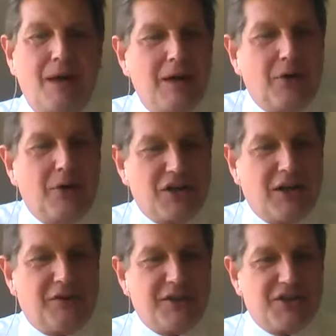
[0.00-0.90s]
Ramesh,
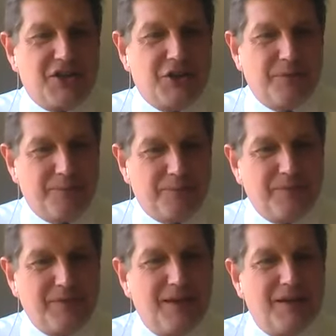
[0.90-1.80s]
lovely to see you.
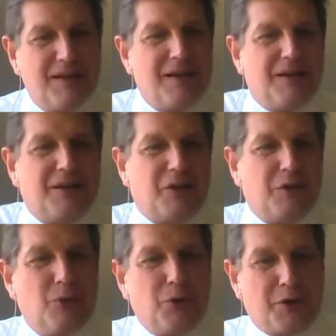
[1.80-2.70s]

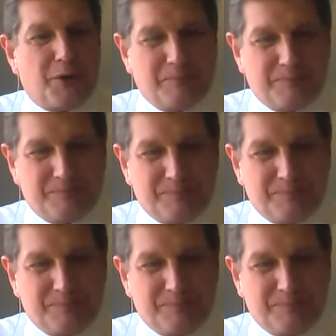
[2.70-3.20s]
Good morning.